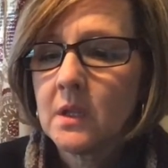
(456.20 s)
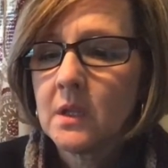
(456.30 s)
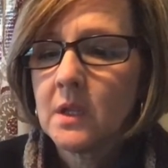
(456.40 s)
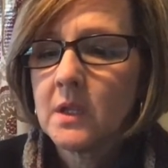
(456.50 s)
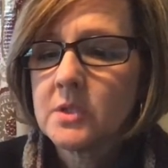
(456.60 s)

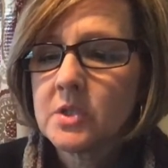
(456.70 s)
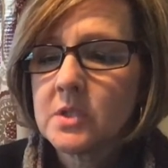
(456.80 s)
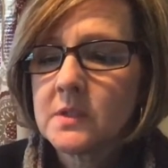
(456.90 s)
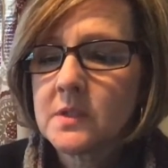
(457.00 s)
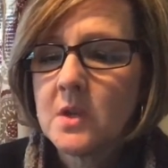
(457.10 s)
It's
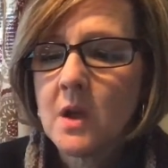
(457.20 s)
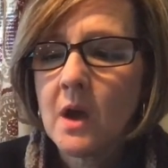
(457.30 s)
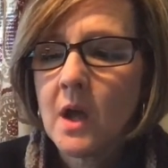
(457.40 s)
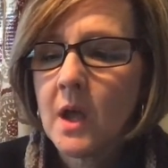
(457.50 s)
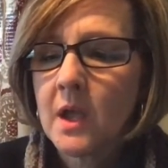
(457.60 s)
just
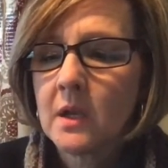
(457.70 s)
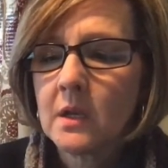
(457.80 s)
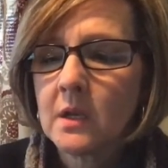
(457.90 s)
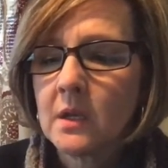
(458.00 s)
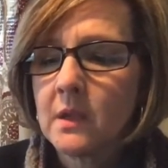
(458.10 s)
not
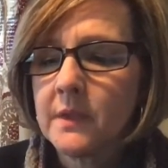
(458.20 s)
the